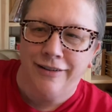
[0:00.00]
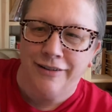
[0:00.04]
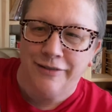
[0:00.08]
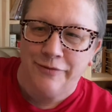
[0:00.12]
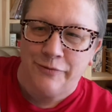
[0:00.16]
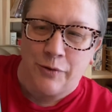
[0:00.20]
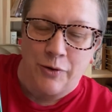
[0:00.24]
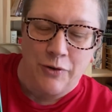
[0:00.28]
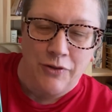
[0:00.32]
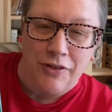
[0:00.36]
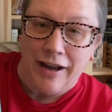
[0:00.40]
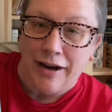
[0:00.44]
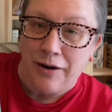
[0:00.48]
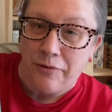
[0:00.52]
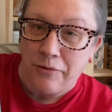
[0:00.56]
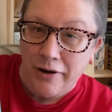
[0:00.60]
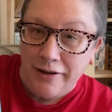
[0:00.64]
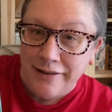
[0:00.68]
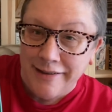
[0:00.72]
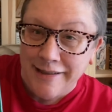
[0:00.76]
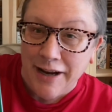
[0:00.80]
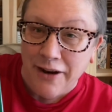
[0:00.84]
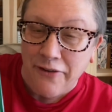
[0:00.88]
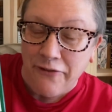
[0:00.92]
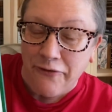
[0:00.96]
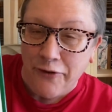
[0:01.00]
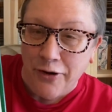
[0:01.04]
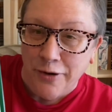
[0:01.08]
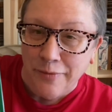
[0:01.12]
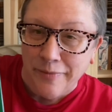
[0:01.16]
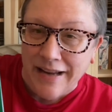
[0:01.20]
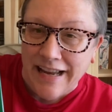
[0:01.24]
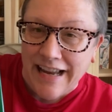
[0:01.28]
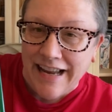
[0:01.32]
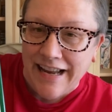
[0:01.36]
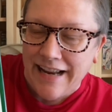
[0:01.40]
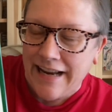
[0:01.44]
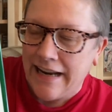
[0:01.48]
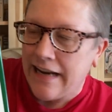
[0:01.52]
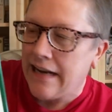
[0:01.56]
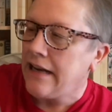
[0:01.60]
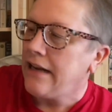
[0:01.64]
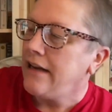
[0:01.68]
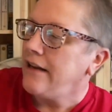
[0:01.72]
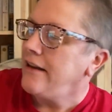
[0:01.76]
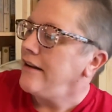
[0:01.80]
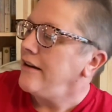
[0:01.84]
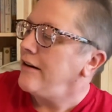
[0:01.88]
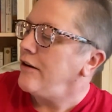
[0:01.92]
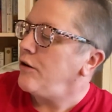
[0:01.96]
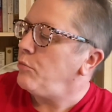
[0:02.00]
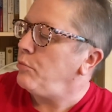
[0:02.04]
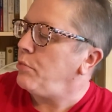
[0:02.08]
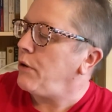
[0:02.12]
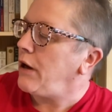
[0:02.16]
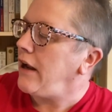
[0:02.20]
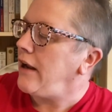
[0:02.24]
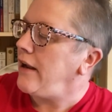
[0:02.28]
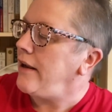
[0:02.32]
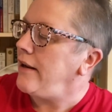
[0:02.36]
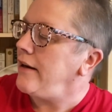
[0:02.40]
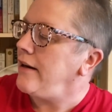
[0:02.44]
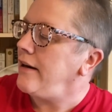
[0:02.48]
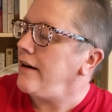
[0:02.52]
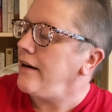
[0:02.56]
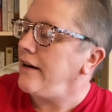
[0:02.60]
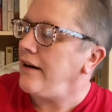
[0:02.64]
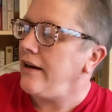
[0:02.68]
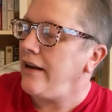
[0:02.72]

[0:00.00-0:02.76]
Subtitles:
Well, that works out for me, but